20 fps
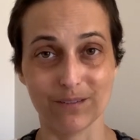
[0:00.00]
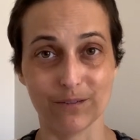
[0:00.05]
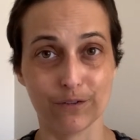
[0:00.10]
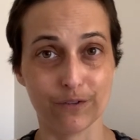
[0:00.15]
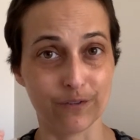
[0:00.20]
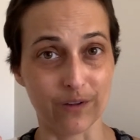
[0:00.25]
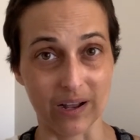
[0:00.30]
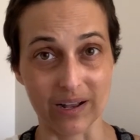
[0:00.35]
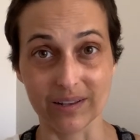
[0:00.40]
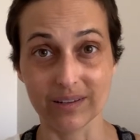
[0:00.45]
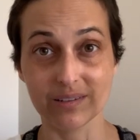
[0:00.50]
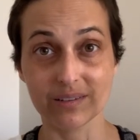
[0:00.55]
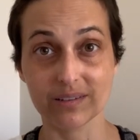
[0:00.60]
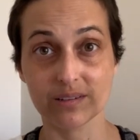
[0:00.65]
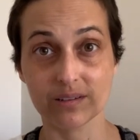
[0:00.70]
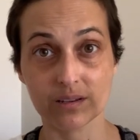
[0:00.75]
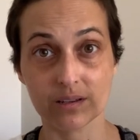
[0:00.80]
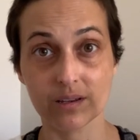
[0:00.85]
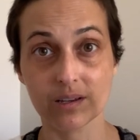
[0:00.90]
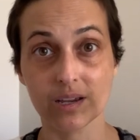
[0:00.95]

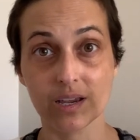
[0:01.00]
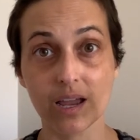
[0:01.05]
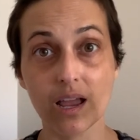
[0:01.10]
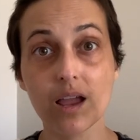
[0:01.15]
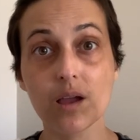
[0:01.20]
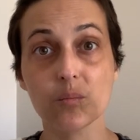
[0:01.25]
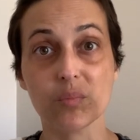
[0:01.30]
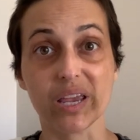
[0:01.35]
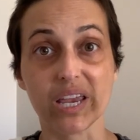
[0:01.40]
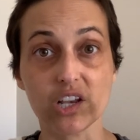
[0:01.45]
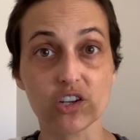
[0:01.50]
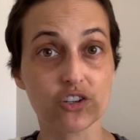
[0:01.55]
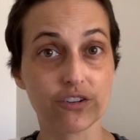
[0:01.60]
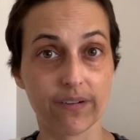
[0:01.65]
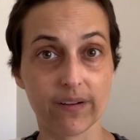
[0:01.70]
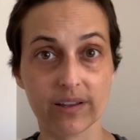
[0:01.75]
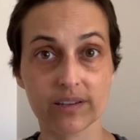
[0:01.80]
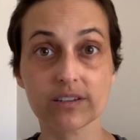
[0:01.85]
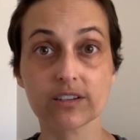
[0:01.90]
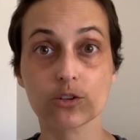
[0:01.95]
fuzz, peach
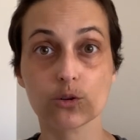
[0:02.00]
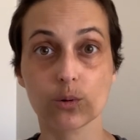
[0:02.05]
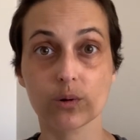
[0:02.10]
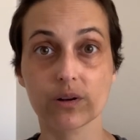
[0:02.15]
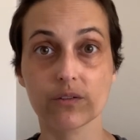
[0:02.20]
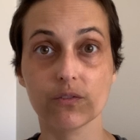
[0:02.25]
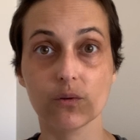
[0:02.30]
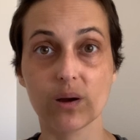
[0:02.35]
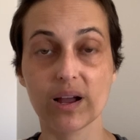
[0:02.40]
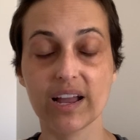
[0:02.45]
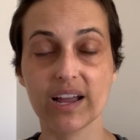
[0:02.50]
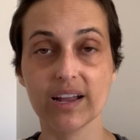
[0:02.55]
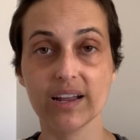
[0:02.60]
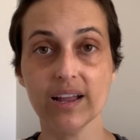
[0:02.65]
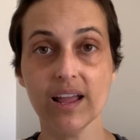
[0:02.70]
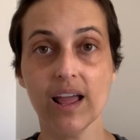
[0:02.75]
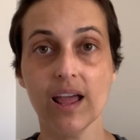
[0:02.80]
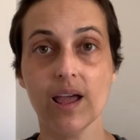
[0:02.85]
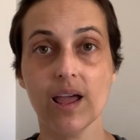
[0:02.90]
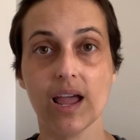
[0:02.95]
fuzz sort of way,
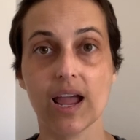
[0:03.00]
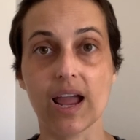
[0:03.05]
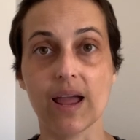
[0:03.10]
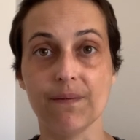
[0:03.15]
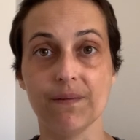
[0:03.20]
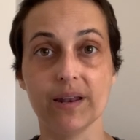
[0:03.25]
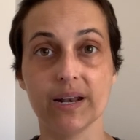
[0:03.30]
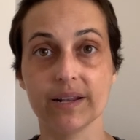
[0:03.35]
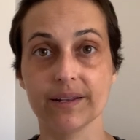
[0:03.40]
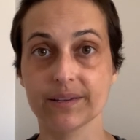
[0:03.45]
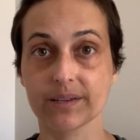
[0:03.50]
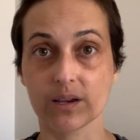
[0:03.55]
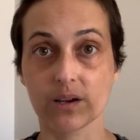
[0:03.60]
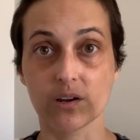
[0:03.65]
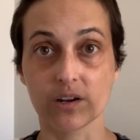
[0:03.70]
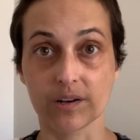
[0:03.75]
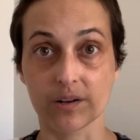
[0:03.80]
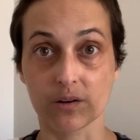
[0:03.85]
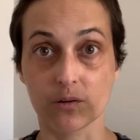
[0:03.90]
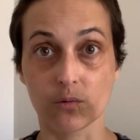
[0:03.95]
and then it's
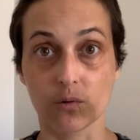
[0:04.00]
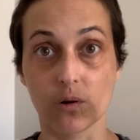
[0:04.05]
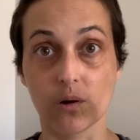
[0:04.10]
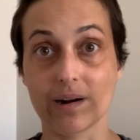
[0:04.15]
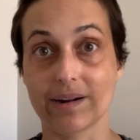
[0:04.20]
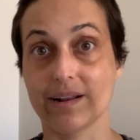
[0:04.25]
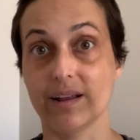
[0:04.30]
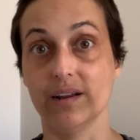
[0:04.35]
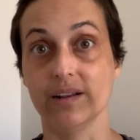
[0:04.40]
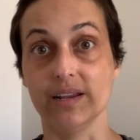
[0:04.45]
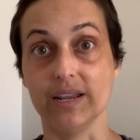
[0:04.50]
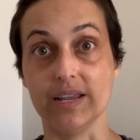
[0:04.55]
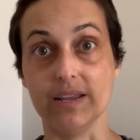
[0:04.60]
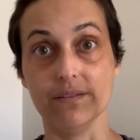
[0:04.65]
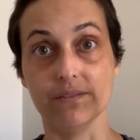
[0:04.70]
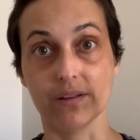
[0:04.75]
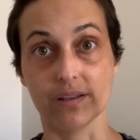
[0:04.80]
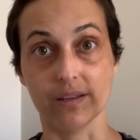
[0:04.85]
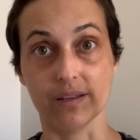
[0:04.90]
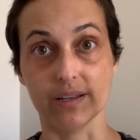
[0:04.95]
gonna grow out
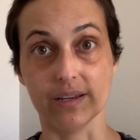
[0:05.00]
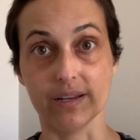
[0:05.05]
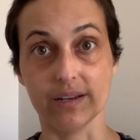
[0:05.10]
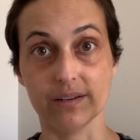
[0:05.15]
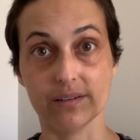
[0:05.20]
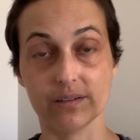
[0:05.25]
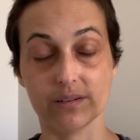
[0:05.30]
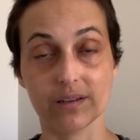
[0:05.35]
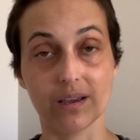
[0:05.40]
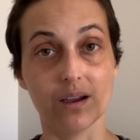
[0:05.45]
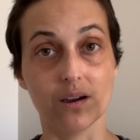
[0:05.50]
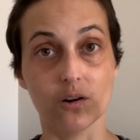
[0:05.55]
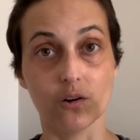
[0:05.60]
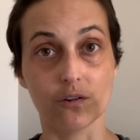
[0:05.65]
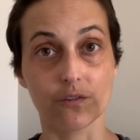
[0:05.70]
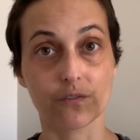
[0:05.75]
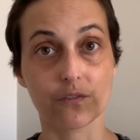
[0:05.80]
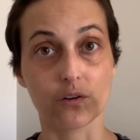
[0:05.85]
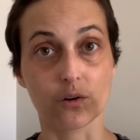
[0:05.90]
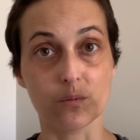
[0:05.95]
unevenly.
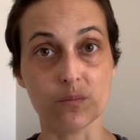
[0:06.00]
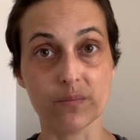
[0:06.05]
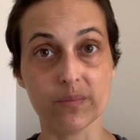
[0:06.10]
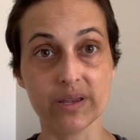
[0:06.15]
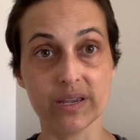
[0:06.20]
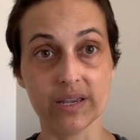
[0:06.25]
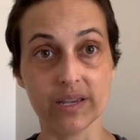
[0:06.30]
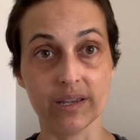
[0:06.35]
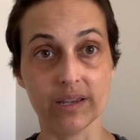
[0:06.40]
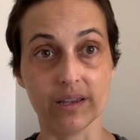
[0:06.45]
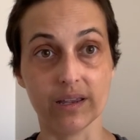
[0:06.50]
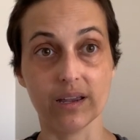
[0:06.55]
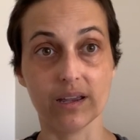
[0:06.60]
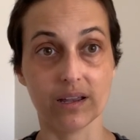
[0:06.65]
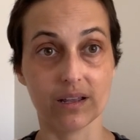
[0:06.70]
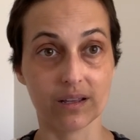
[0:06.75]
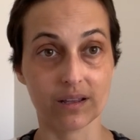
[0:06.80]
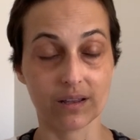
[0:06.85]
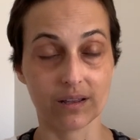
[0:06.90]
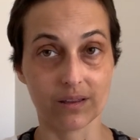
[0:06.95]
So for me,
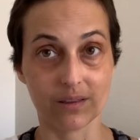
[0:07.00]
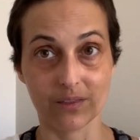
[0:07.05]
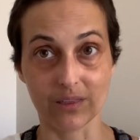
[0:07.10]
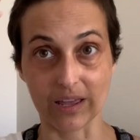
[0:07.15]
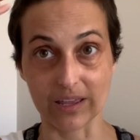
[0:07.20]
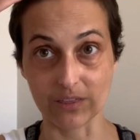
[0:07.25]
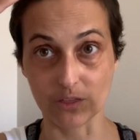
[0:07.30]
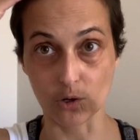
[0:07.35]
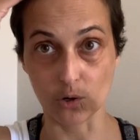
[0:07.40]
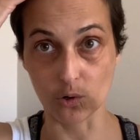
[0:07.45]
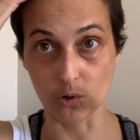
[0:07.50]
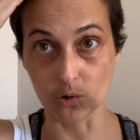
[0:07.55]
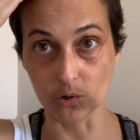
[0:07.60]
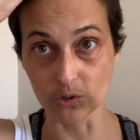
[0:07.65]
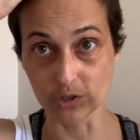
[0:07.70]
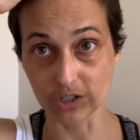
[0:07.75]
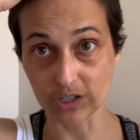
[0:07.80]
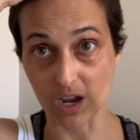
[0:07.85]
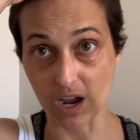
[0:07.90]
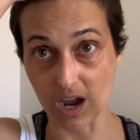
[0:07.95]
like the
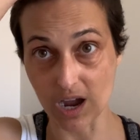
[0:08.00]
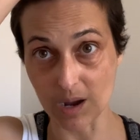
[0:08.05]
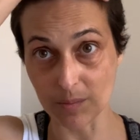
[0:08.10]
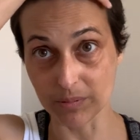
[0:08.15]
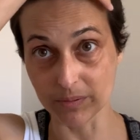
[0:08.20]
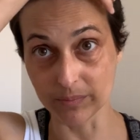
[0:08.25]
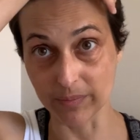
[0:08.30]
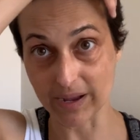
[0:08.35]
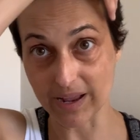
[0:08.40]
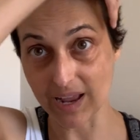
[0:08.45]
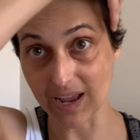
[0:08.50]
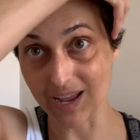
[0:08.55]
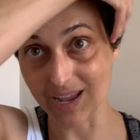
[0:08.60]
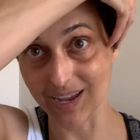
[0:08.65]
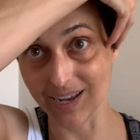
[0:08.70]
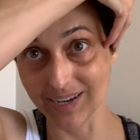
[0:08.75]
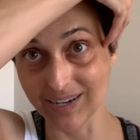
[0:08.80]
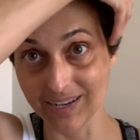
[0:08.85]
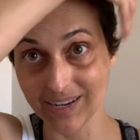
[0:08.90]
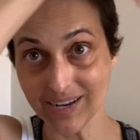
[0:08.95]
whole top of my
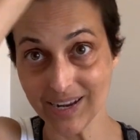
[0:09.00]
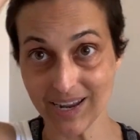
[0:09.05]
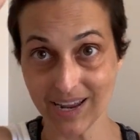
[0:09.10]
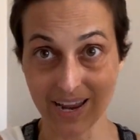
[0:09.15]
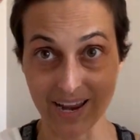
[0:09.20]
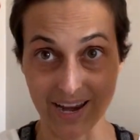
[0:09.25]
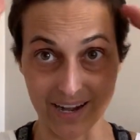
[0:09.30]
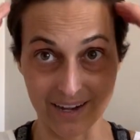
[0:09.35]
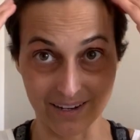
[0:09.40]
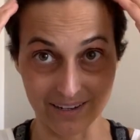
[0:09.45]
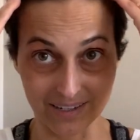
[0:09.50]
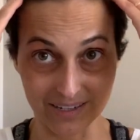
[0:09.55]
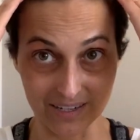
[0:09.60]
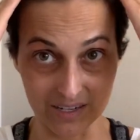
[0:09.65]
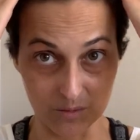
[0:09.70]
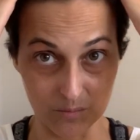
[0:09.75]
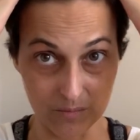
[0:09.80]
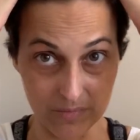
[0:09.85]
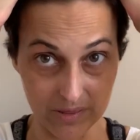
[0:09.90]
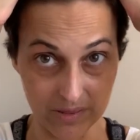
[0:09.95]
head and kind
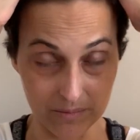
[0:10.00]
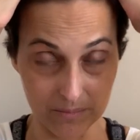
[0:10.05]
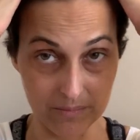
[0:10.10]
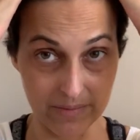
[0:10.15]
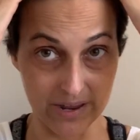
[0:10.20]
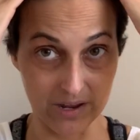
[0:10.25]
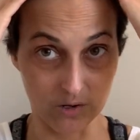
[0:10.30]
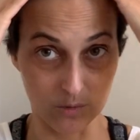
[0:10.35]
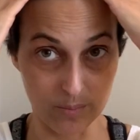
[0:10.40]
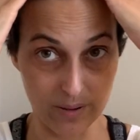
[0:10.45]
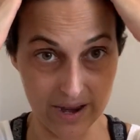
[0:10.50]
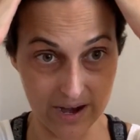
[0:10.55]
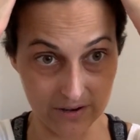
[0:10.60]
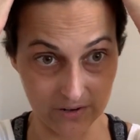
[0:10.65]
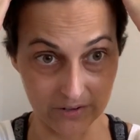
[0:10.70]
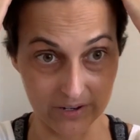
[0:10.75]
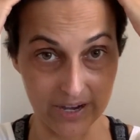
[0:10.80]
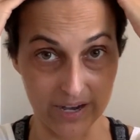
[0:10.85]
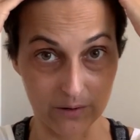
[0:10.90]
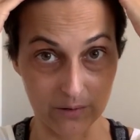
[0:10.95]
of the male
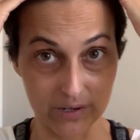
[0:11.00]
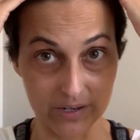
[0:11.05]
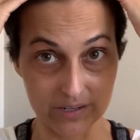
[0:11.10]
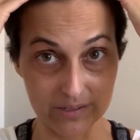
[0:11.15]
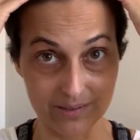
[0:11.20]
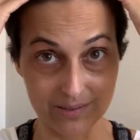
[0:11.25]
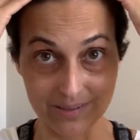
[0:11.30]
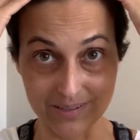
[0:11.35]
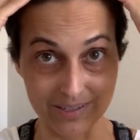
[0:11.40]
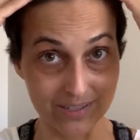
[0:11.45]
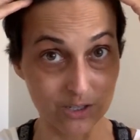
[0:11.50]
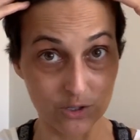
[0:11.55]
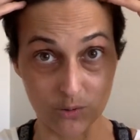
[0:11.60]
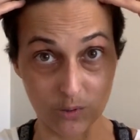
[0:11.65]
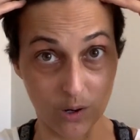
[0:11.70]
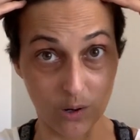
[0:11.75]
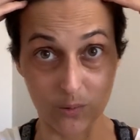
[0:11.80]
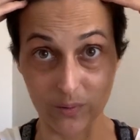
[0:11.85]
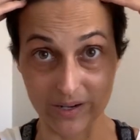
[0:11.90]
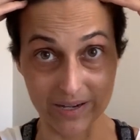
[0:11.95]
pattern areas didn't
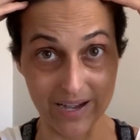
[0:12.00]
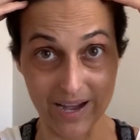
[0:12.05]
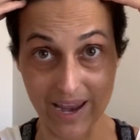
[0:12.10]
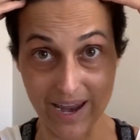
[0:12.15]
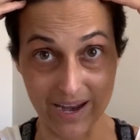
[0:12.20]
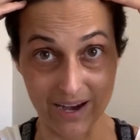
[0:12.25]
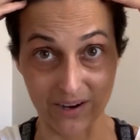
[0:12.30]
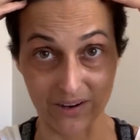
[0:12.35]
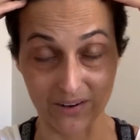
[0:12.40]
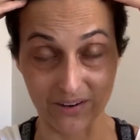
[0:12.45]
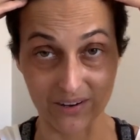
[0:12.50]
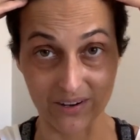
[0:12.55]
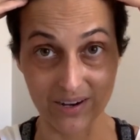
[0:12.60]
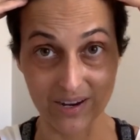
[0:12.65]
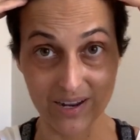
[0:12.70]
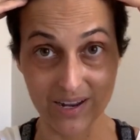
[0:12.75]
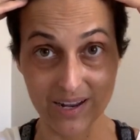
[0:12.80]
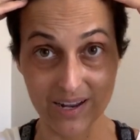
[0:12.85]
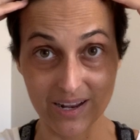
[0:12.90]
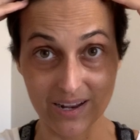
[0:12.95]
grow in hair
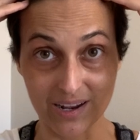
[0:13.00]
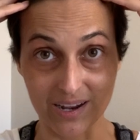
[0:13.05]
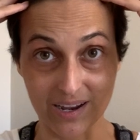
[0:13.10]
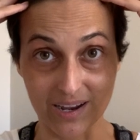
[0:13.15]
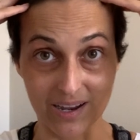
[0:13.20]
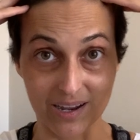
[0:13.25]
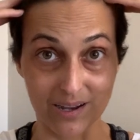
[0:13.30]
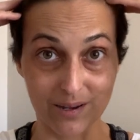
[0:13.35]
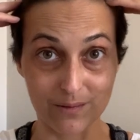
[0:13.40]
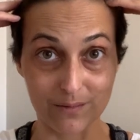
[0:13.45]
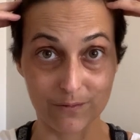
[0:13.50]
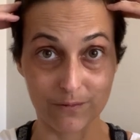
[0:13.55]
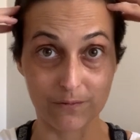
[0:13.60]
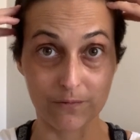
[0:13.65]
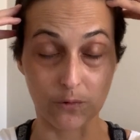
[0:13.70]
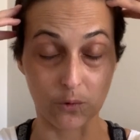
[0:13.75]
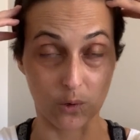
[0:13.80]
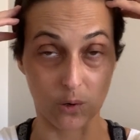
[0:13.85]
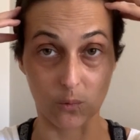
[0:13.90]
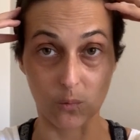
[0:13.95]

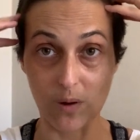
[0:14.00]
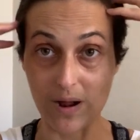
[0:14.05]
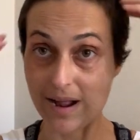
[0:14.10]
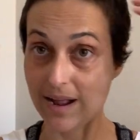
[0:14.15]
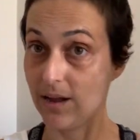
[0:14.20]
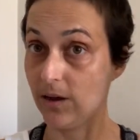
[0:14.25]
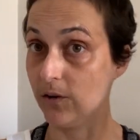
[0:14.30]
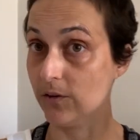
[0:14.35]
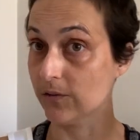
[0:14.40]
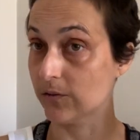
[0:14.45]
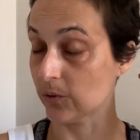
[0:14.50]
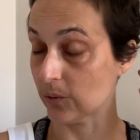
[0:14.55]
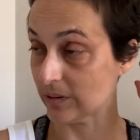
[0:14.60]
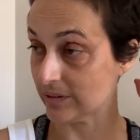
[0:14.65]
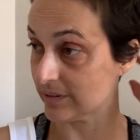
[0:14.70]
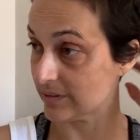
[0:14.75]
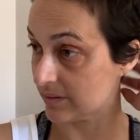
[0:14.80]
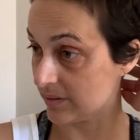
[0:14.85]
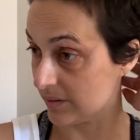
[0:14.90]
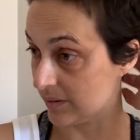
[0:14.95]
for a while,
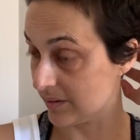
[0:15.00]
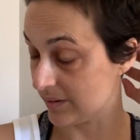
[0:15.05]
whereas